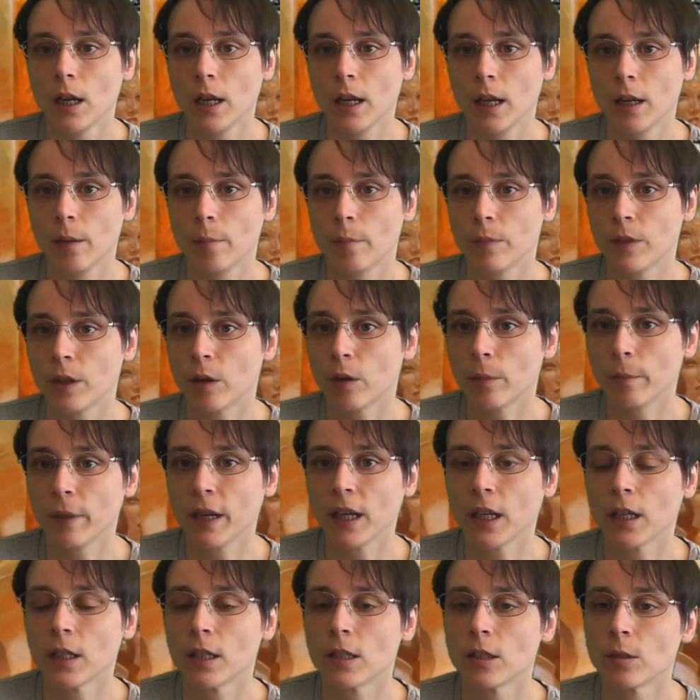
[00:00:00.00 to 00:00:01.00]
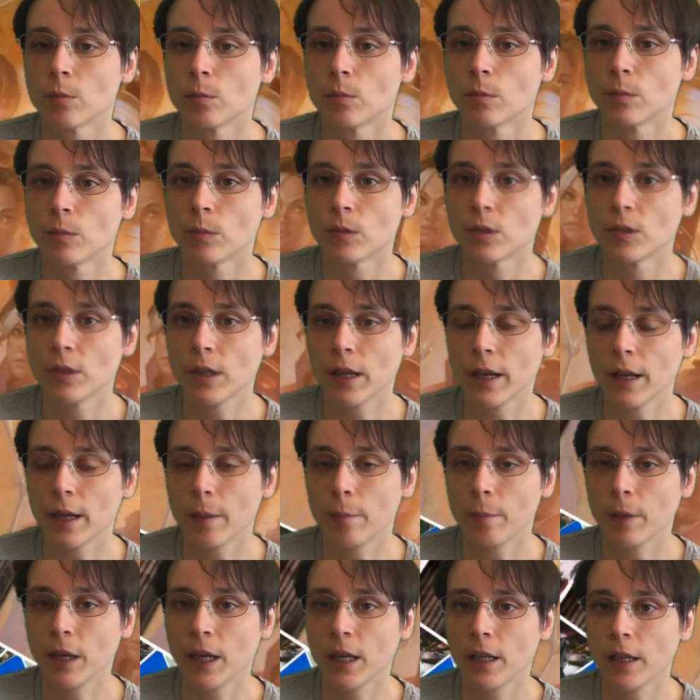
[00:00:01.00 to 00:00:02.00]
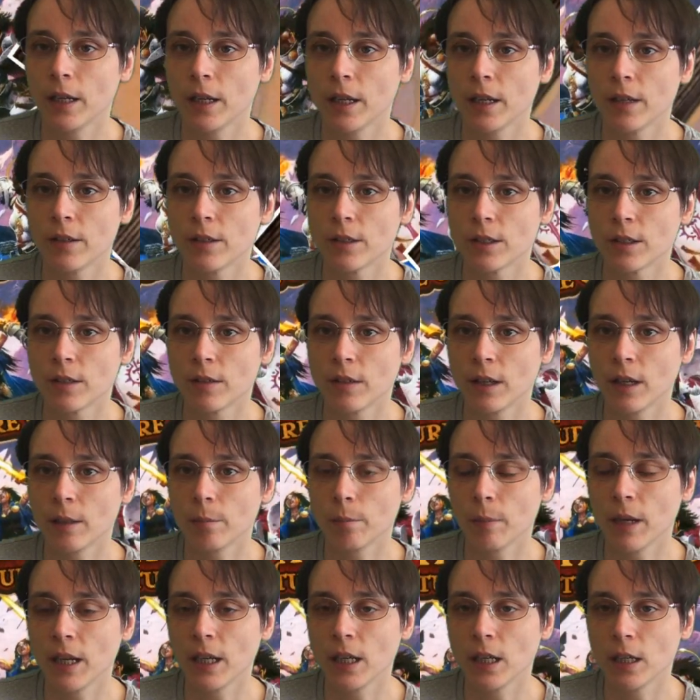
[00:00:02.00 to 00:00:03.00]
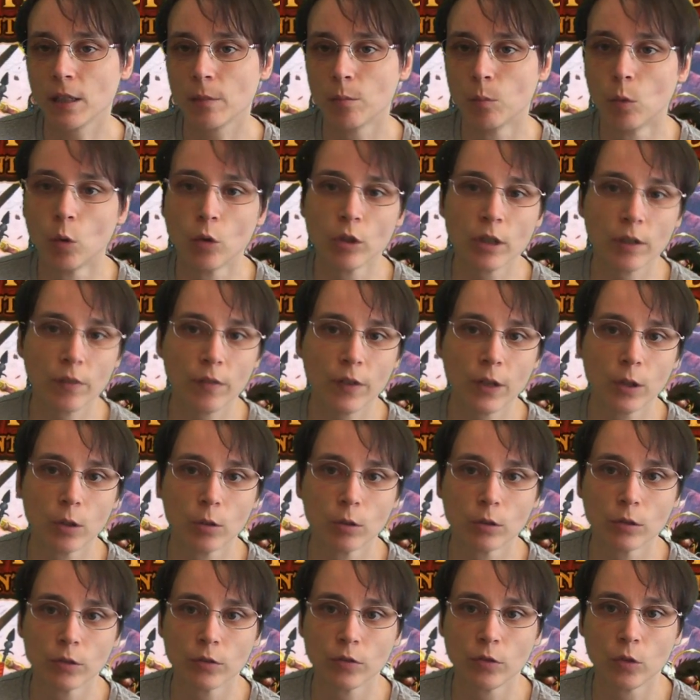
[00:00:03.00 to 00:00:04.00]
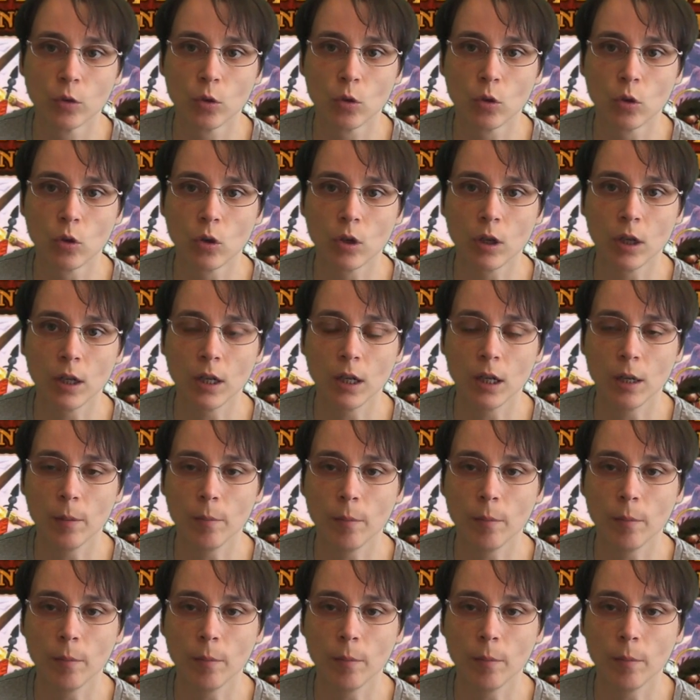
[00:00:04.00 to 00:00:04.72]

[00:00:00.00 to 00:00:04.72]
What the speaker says: There are mechanisms in it that make it more difficult for